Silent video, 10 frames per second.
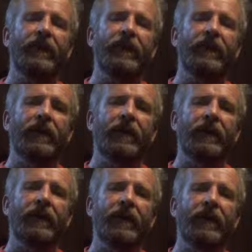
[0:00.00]

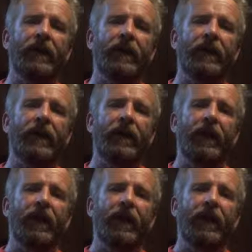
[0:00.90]

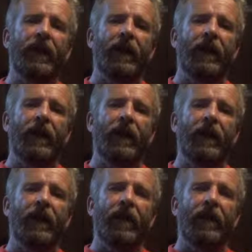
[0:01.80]

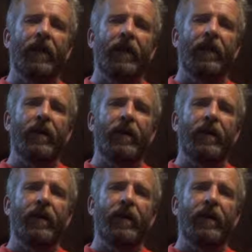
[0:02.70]
No one is speaking in this clip.